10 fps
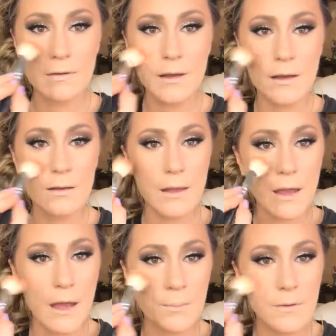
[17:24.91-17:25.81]
Staying on
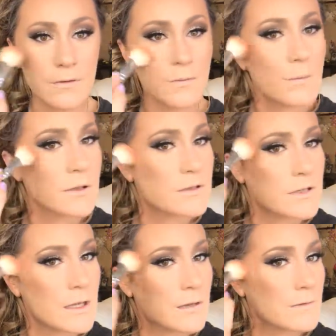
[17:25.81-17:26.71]
the apples of my
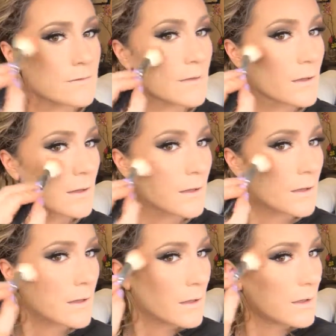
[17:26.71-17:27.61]
cheeks
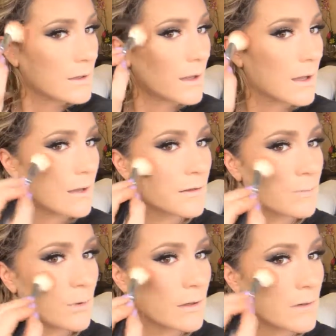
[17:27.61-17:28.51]
and the
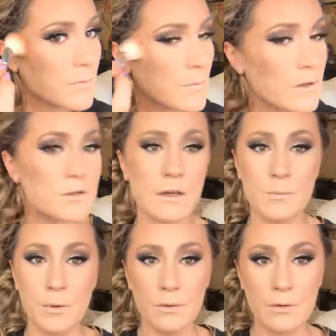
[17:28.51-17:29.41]
highest point of my
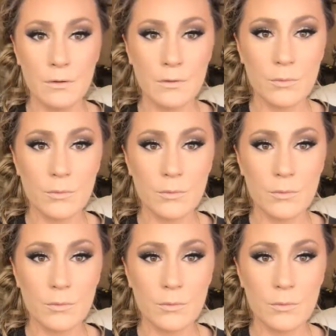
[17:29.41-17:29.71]
cheekbones.